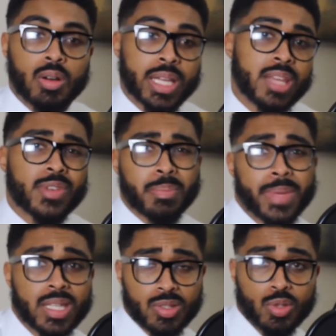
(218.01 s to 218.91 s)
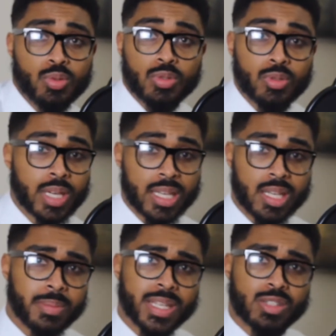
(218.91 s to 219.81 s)
And even men too, you can't
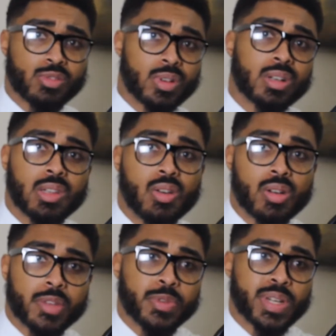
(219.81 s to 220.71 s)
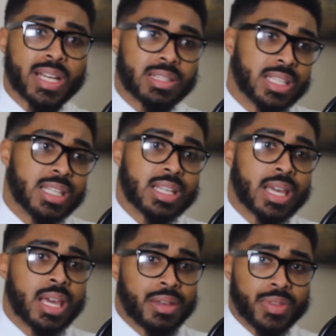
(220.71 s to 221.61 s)
keep getting strung along if you're not leading
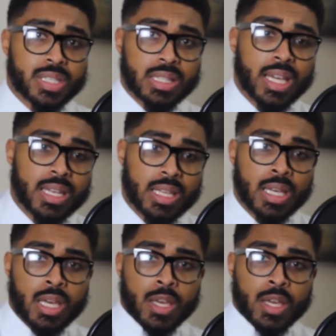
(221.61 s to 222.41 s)
this lady